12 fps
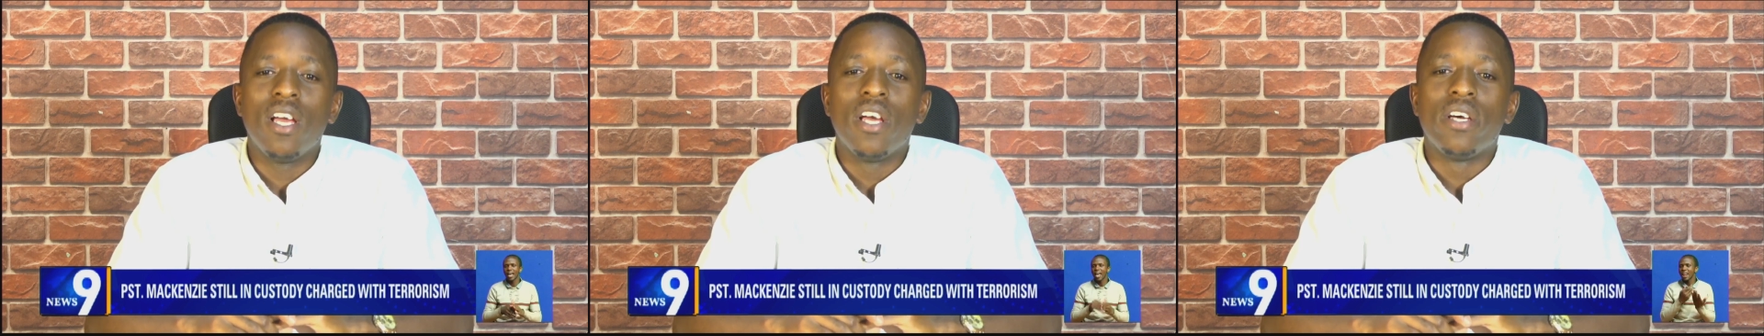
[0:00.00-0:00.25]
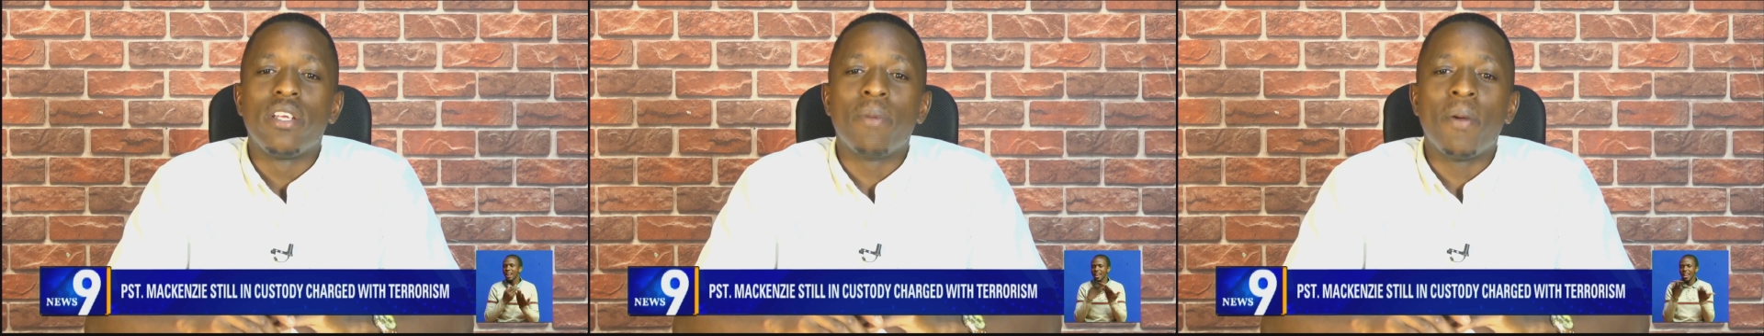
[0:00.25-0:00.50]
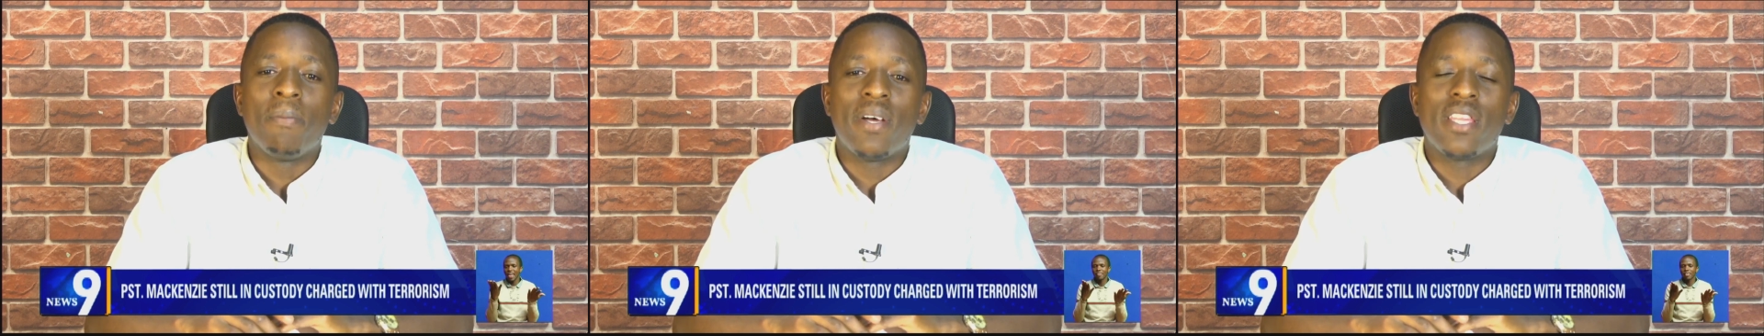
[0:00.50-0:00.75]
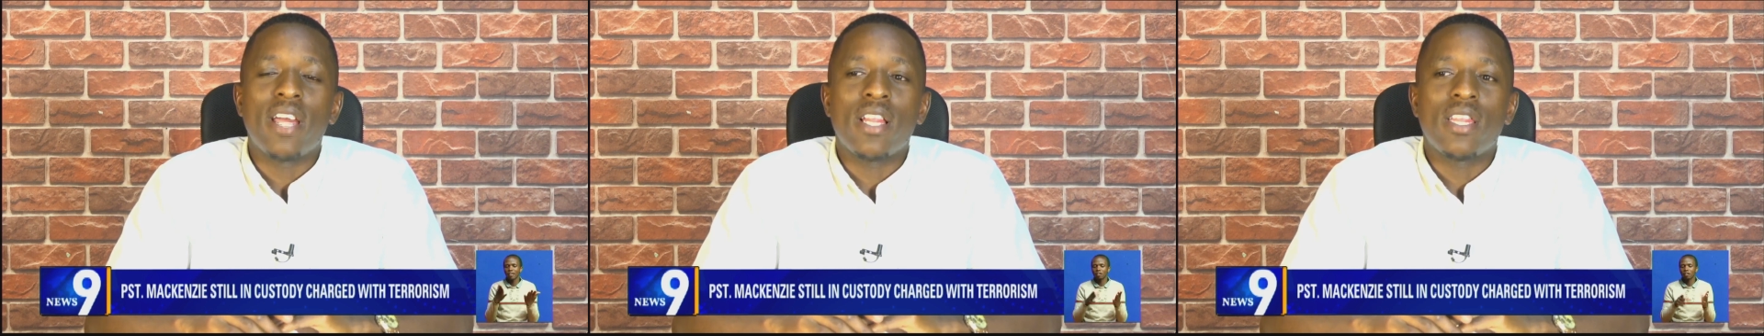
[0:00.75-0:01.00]
Remember
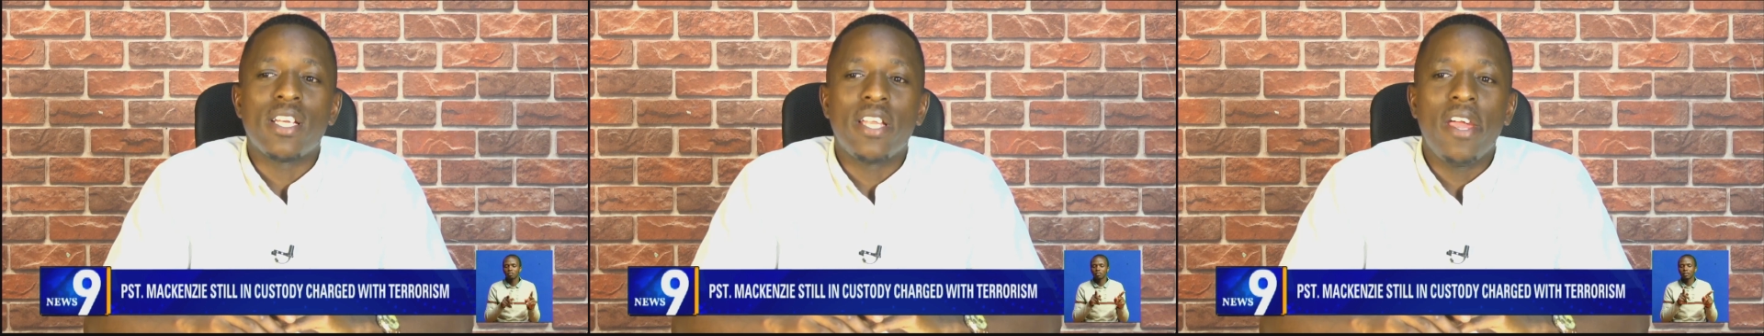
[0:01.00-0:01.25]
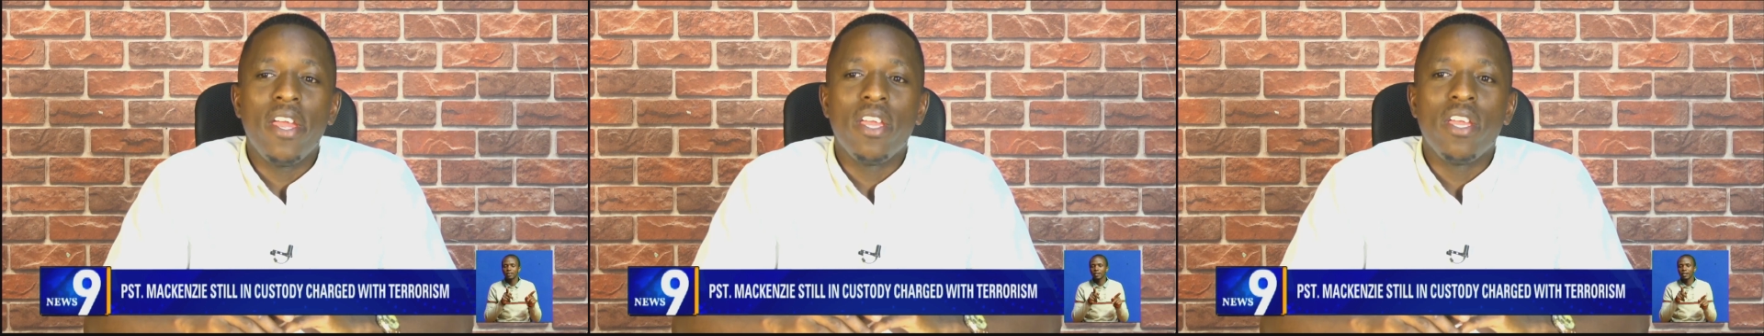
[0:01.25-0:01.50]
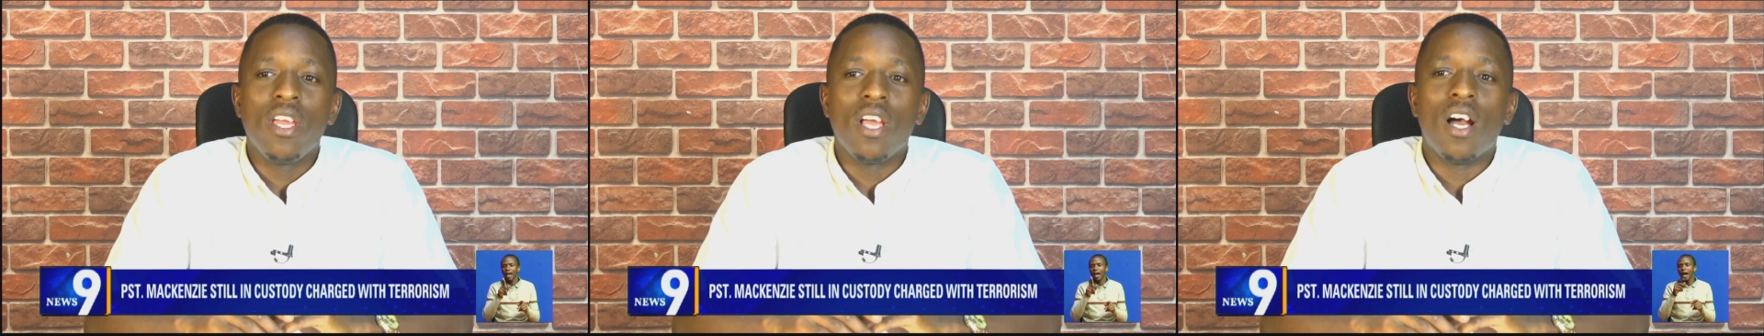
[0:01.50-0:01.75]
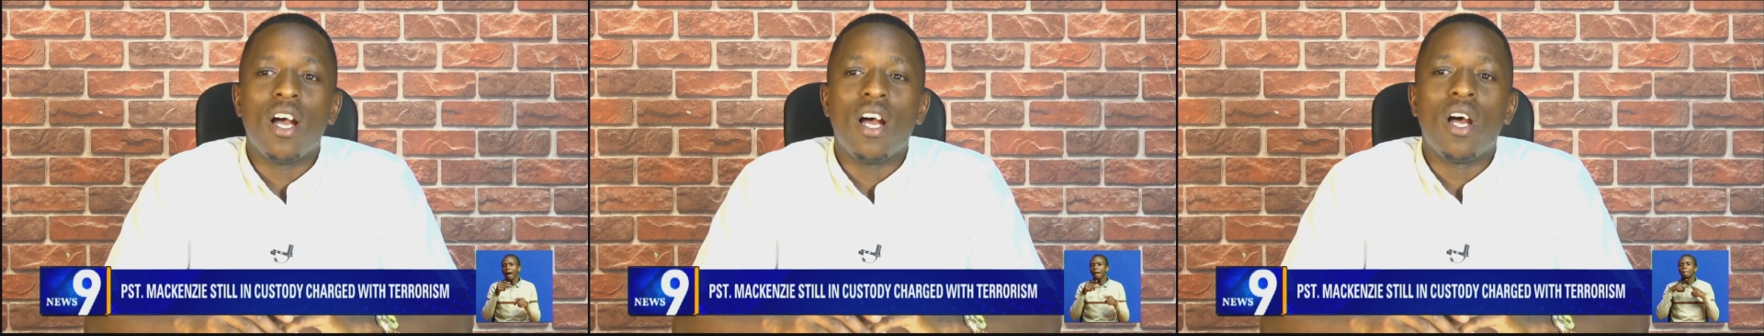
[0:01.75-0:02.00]
the other day,
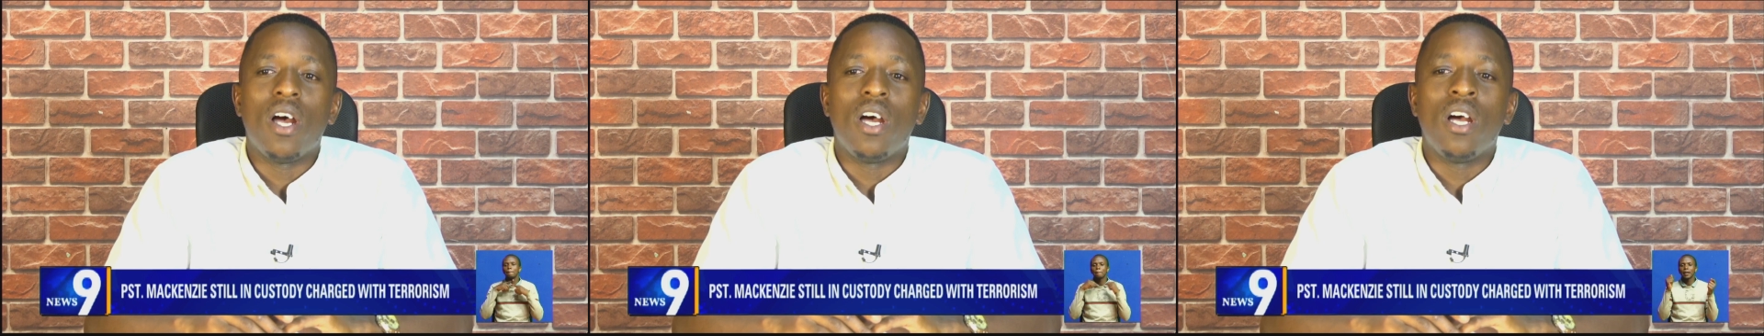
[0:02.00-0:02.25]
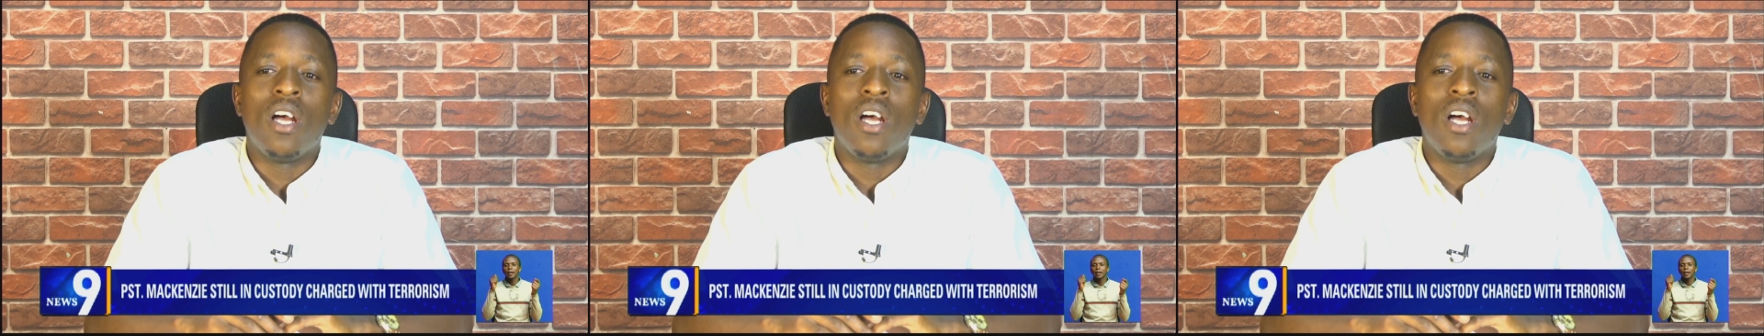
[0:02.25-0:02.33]
uh,